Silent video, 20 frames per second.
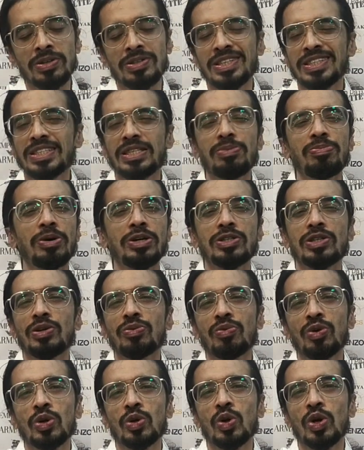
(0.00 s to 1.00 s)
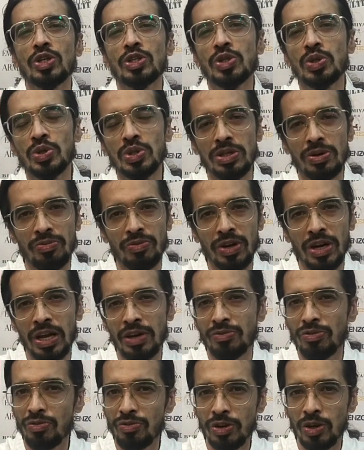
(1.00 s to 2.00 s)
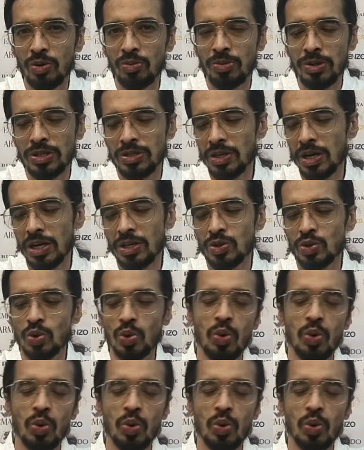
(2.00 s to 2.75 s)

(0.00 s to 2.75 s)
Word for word: sixty percent will cost you somewhere like fifty rupees, guys.